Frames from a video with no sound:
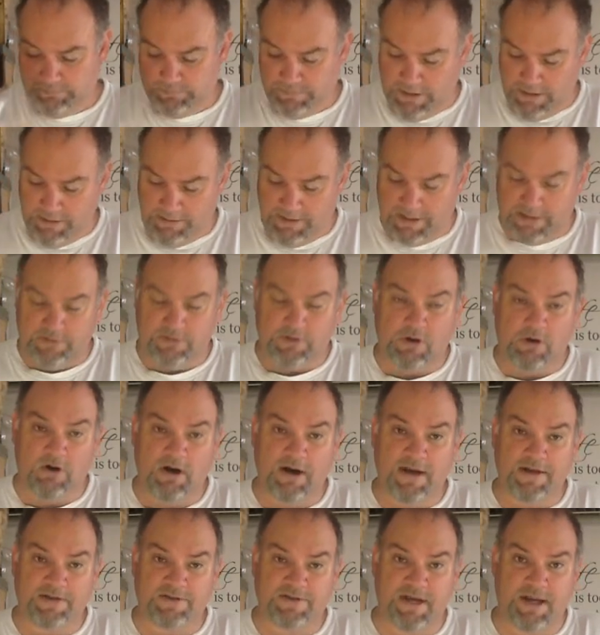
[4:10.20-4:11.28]
Now, I think
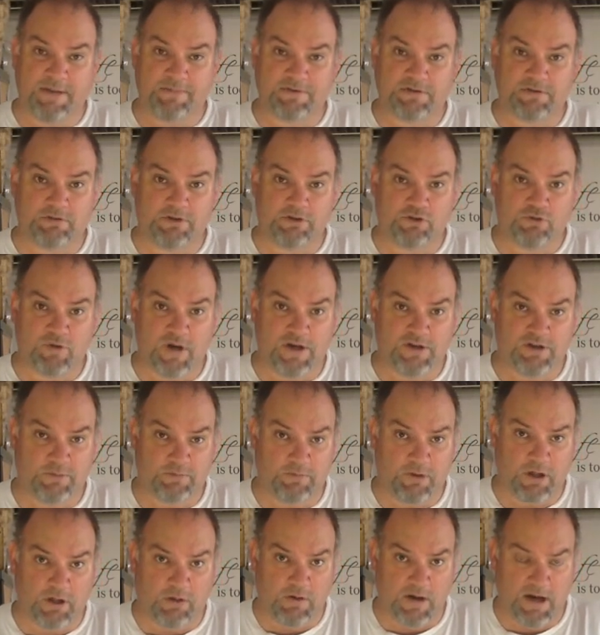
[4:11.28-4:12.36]
Di is an absolute treasure,
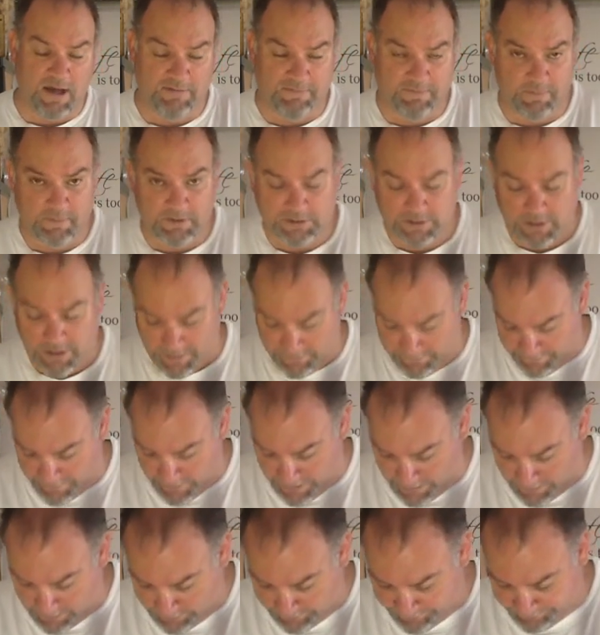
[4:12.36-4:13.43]
by the way, for McLaren
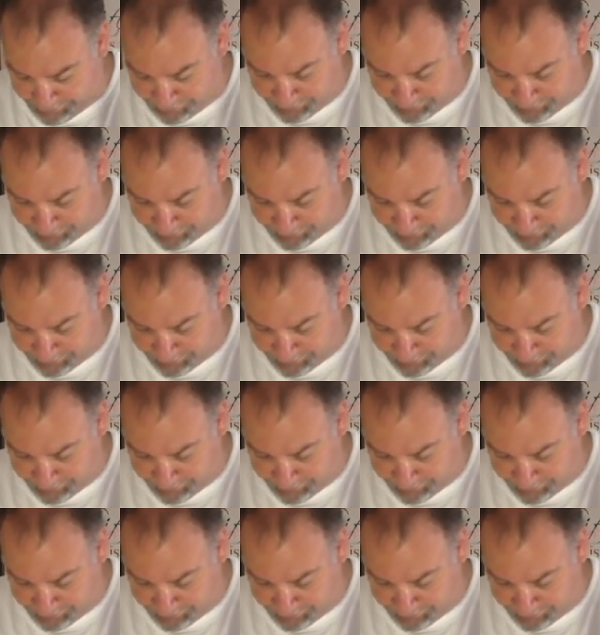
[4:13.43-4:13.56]
Vale.